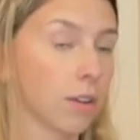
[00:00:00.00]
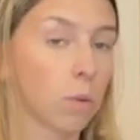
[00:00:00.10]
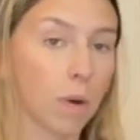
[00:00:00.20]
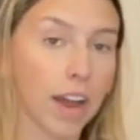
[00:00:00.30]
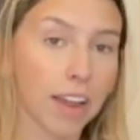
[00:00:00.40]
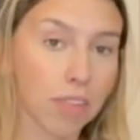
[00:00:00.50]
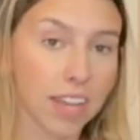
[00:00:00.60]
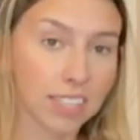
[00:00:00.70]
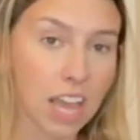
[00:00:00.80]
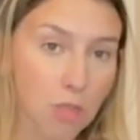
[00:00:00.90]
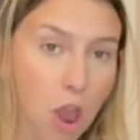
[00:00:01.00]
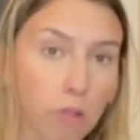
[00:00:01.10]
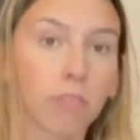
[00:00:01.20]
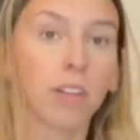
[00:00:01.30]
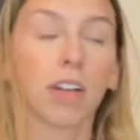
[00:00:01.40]
why did they say that?
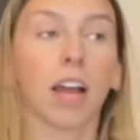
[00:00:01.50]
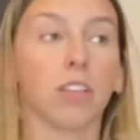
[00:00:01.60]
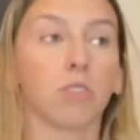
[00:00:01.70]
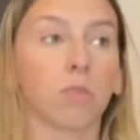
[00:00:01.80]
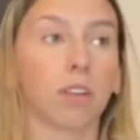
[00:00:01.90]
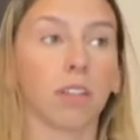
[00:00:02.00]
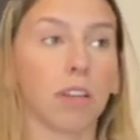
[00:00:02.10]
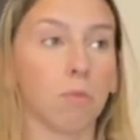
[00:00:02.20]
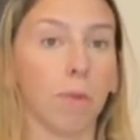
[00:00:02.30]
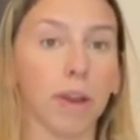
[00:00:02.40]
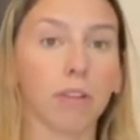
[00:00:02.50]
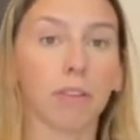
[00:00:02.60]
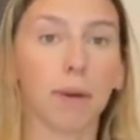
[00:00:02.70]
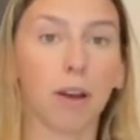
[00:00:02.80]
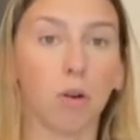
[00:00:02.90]
I just want to, like, wear
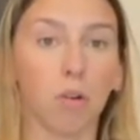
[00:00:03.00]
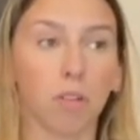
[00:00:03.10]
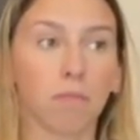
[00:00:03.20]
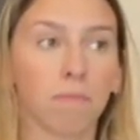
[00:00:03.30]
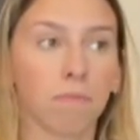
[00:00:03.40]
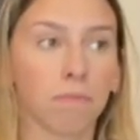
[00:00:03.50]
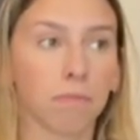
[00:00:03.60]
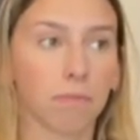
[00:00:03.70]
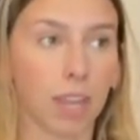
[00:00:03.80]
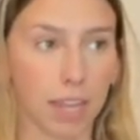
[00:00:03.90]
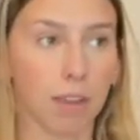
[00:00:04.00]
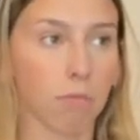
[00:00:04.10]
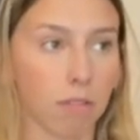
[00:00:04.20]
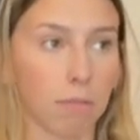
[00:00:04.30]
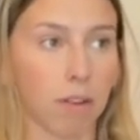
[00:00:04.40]
them out. I can't
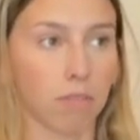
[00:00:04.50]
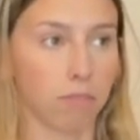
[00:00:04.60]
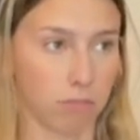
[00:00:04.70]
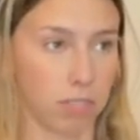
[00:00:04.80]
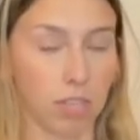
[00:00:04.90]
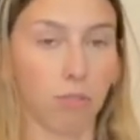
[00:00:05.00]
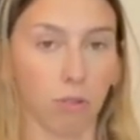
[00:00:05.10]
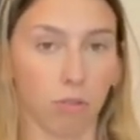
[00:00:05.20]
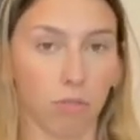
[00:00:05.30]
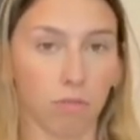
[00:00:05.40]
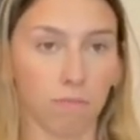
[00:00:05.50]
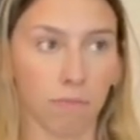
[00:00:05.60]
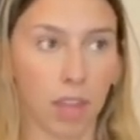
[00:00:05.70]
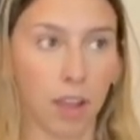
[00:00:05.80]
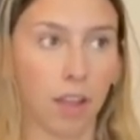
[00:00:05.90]
wear them out if they're see-through.
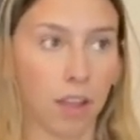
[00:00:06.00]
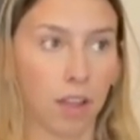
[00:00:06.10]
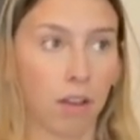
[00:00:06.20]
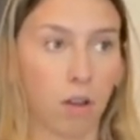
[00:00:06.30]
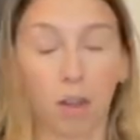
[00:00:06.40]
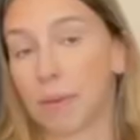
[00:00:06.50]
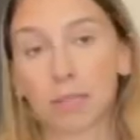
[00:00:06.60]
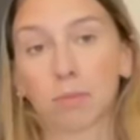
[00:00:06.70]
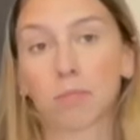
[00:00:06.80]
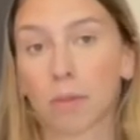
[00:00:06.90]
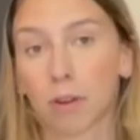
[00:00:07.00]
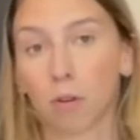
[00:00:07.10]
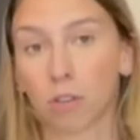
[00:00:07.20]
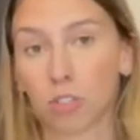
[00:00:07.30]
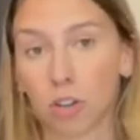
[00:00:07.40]
Am I supposed to wear
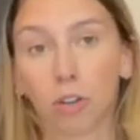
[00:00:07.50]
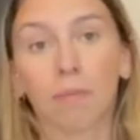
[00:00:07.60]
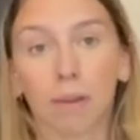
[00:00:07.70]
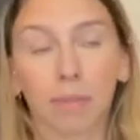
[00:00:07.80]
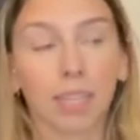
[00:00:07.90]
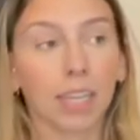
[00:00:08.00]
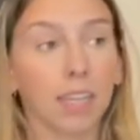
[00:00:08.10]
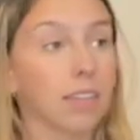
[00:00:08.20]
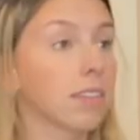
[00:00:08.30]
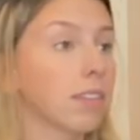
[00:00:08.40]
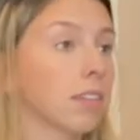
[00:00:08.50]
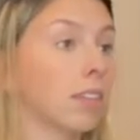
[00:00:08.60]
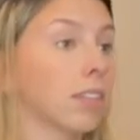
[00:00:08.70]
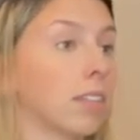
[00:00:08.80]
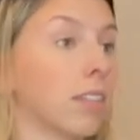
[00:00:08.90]
orange underwear with these?
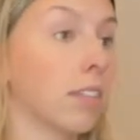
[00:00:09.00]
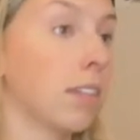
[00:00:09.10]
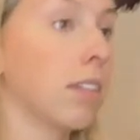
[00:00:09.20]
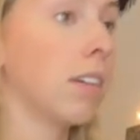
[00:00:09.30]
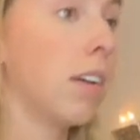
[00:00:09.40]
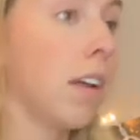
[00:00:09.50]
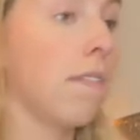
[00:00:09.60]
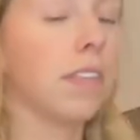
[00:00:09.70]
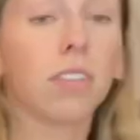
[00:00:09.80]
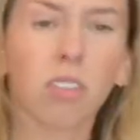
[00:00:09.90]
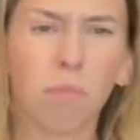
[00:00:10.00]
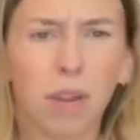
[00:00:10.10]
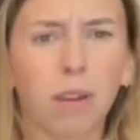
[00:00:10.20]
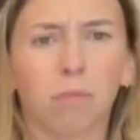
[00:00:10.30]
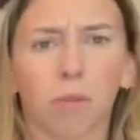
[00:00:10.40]
These are the
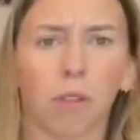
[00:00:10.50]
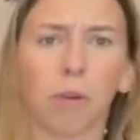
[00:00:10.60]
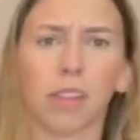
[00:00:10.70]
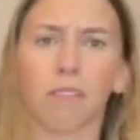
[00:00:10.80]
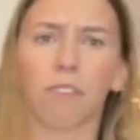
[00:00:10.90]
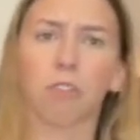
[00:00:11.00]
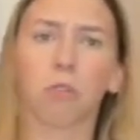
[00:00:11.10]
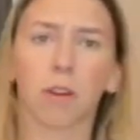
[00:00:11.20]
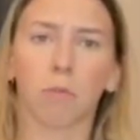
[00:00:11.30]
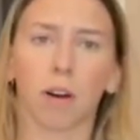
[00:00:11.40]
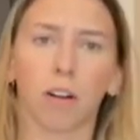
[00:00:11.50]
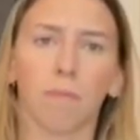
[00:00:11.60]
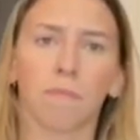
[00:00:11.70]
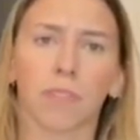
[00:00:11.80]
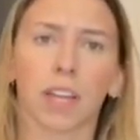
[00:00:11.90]
mediums, by the way, and they fit quite well.
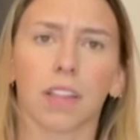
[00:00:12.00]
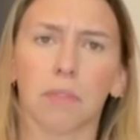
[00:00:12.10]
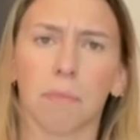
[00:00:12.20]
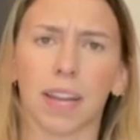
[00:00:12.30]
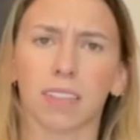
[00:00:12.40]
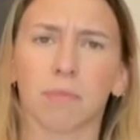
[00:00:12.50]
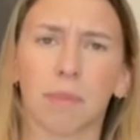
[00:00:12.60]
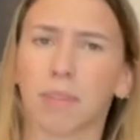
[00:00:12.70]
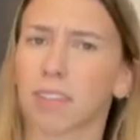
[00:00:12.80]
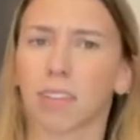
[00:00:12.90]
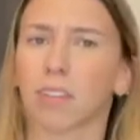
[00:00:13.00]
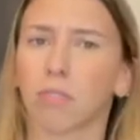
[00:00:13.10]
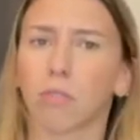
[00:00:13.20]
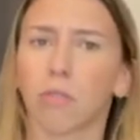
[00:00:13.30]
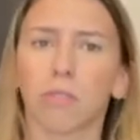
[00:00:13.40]
Again, the band's maybe a little
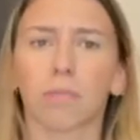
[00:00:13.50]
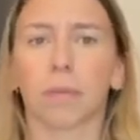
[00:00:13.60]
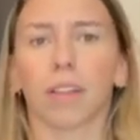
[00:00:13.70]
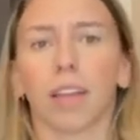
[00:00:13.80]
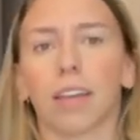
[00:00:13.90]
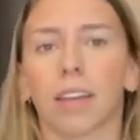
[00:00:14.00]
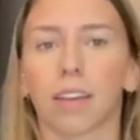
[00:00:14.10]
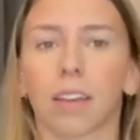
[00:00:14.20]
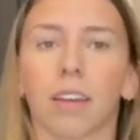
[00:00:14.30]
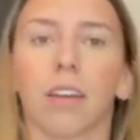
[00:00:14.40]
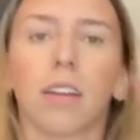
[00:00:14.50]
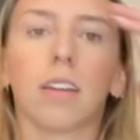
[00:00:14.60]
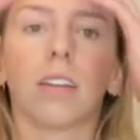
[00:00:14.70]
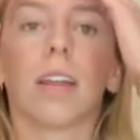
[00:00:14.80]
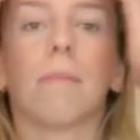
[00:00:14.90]
loose, but, like,
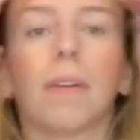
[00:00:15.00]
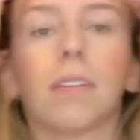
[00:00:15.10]
not by